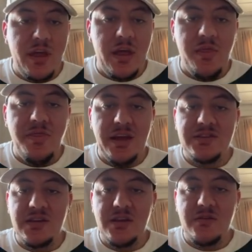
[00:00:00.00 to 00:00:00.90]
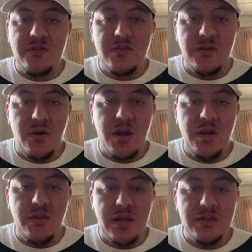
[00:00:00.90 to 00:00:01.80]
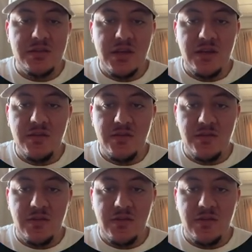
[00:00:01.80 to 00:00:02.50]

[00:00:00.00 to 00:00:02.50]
and that's it. All right, that's it.